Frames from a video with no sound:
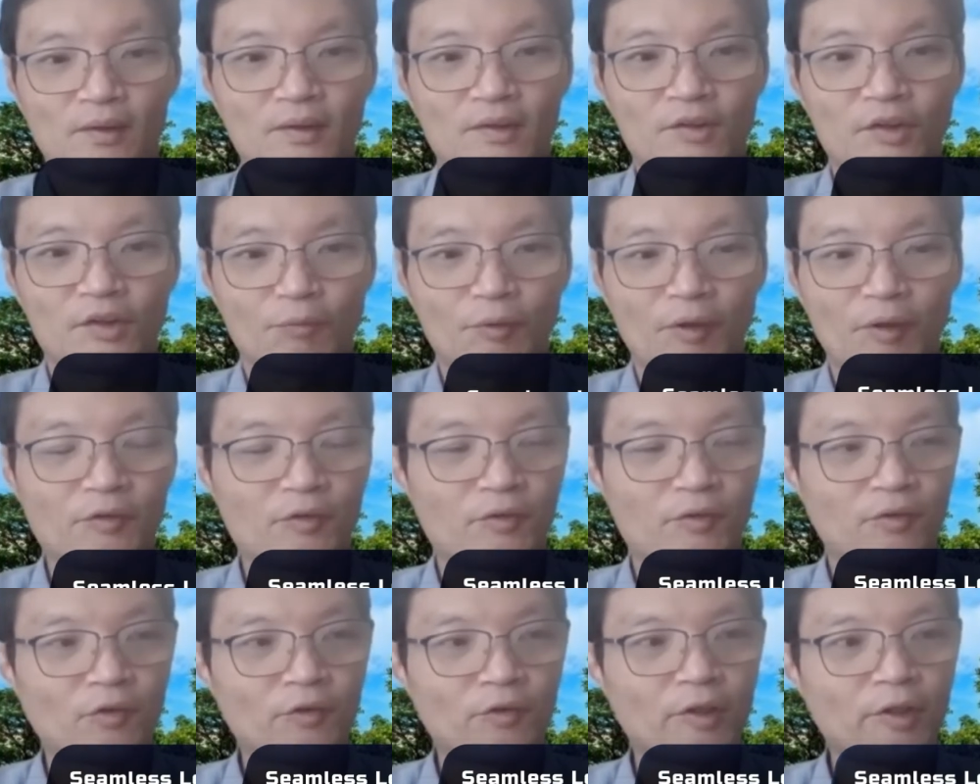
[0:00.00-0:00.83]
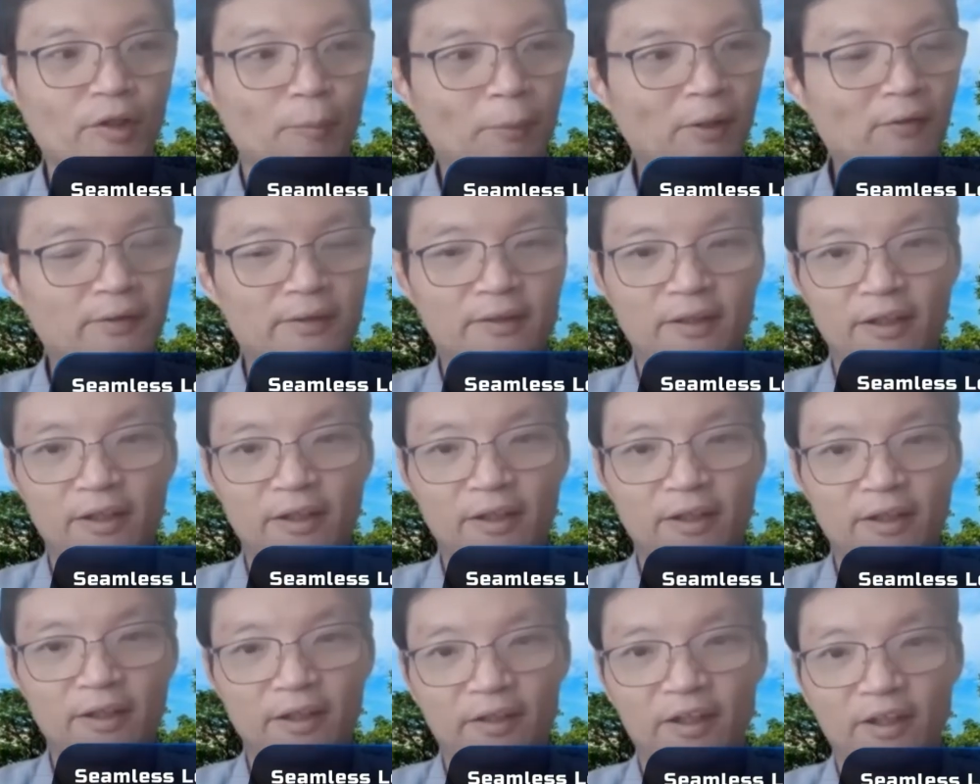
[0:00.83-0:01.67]
So we are talking about
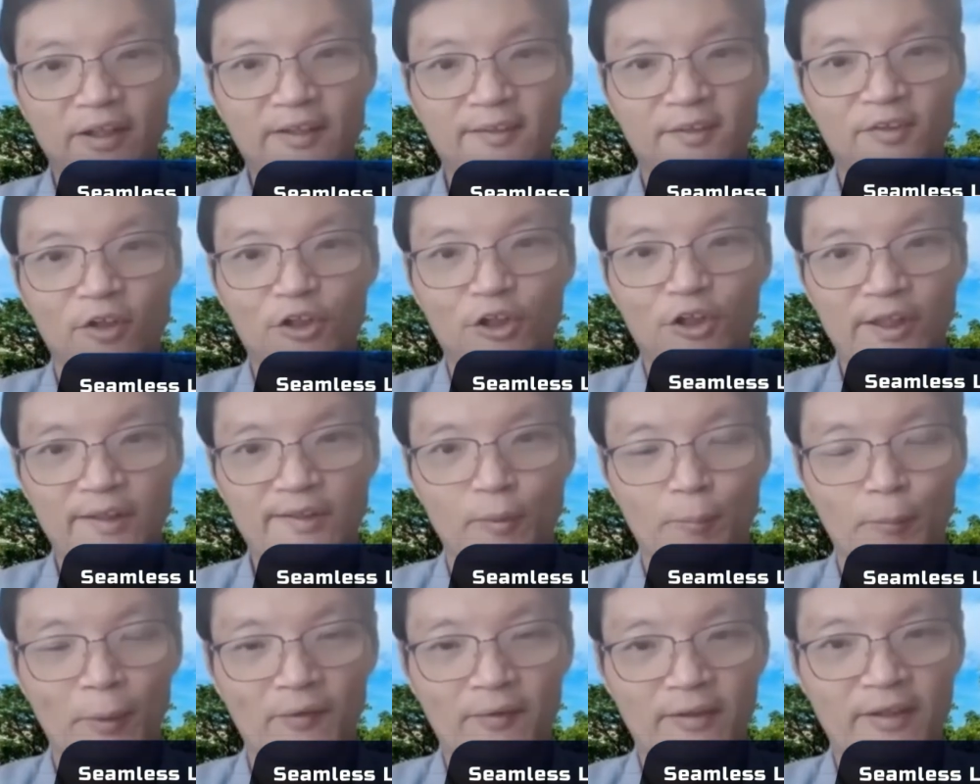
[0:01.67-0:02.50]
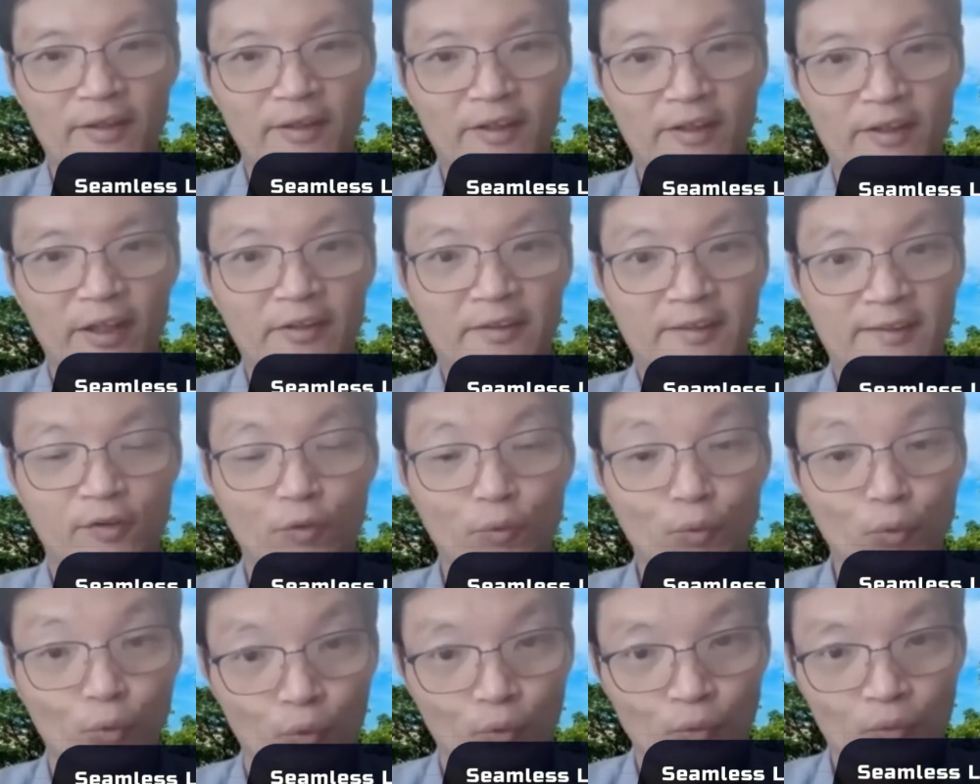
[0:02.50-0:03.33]
learning. It's not just about learning at
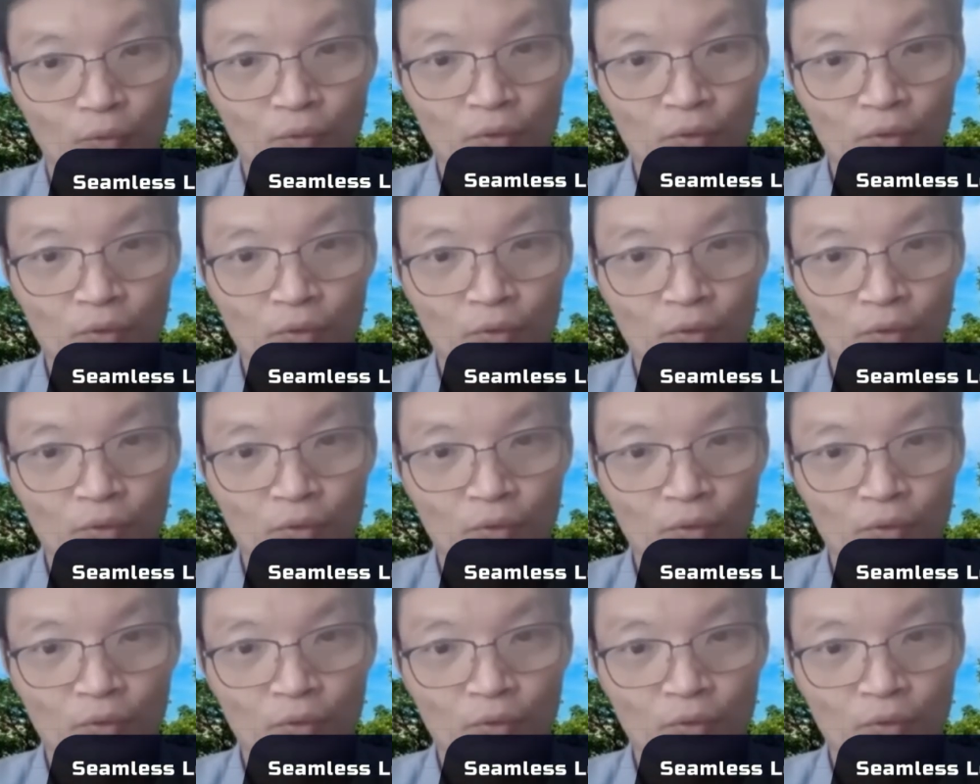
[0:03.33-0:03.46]
school.